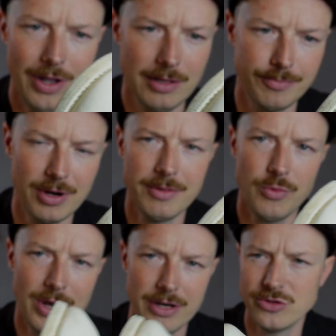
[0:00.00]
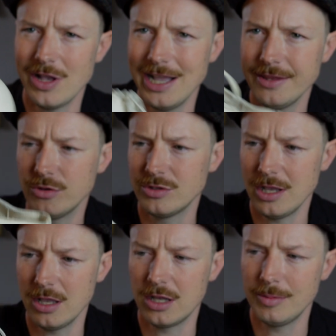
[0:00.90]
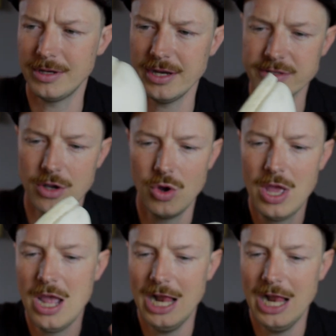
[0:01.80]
I'll probably wear it. So I got those like a couple of days ago.